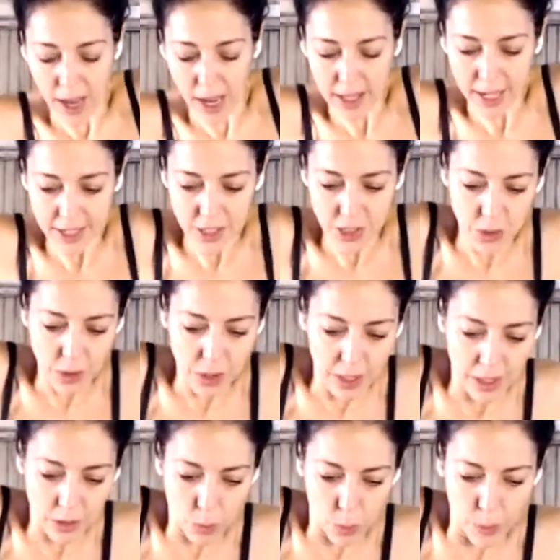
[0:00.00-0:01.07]
I like to do a
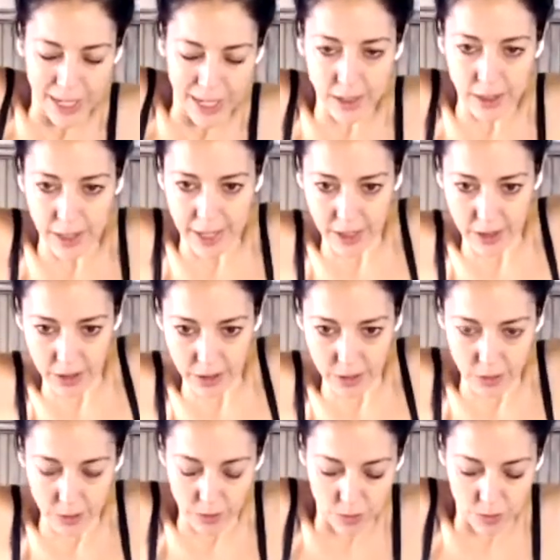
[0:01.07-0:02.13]
little wiggling or